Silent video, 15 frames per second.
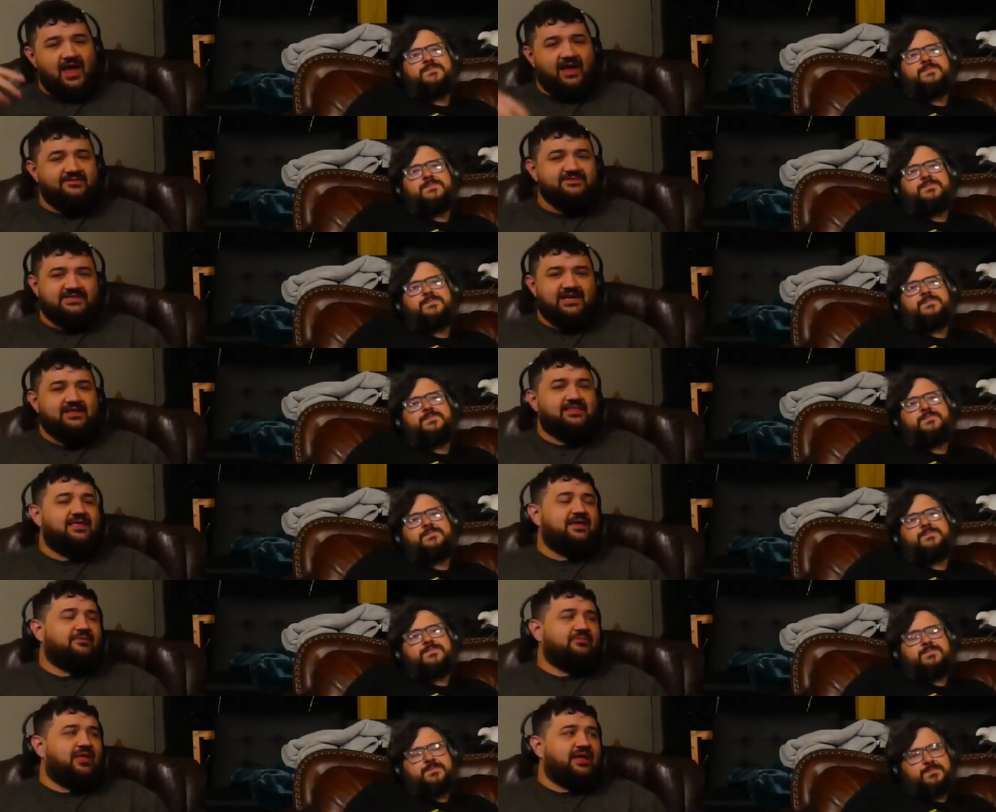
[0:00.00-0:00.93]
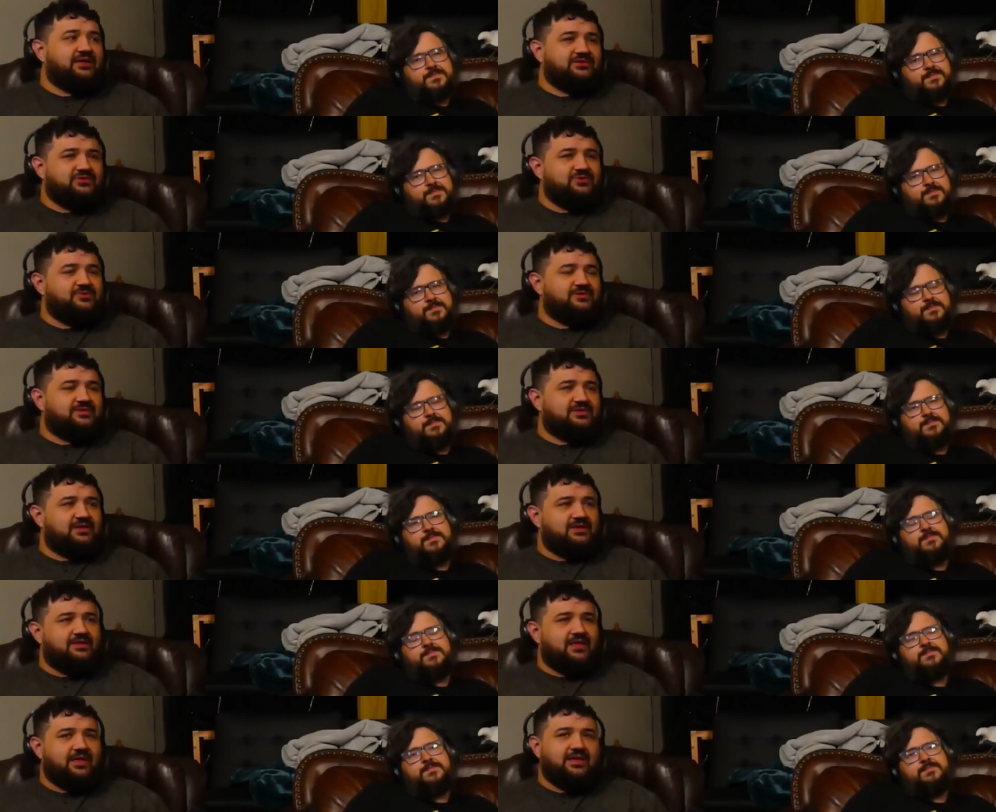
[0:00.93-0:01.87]
Speaker 1: I've seen them like do the
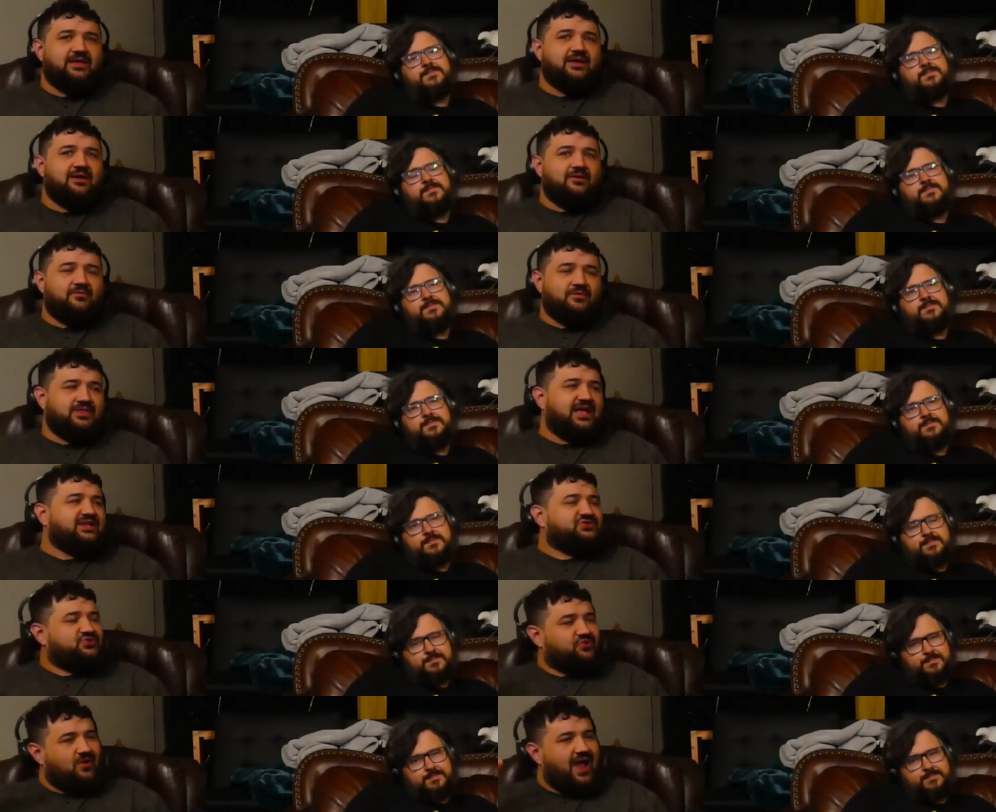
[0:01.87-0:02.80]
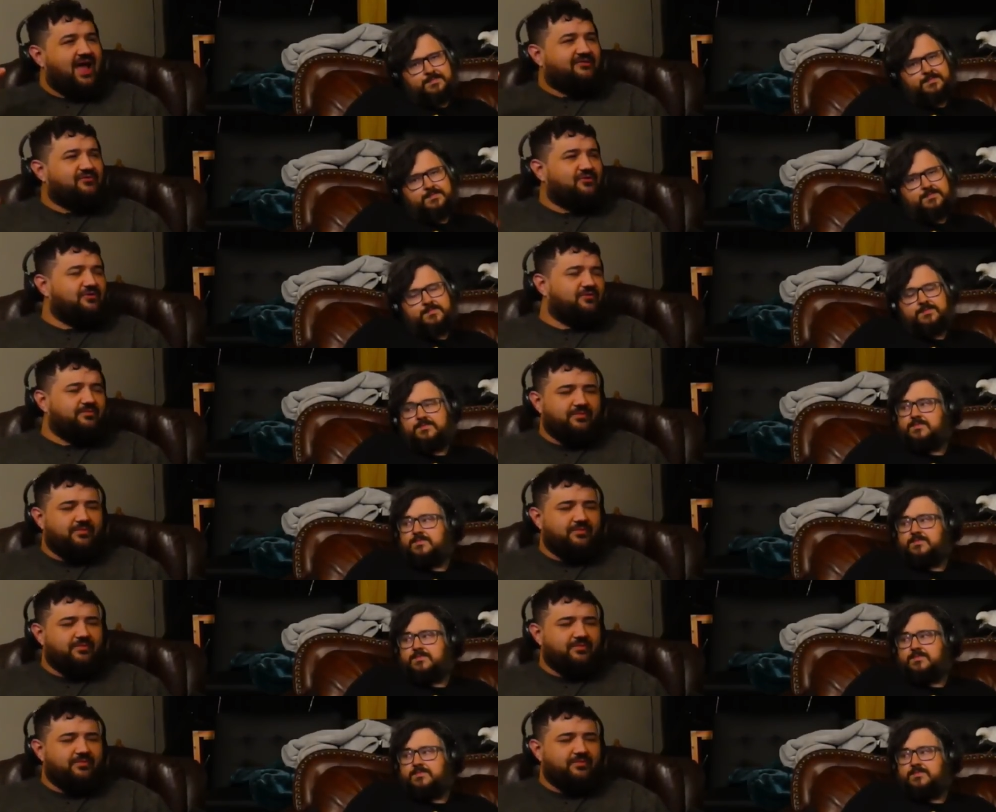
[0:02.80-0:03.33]
thing like where they travel,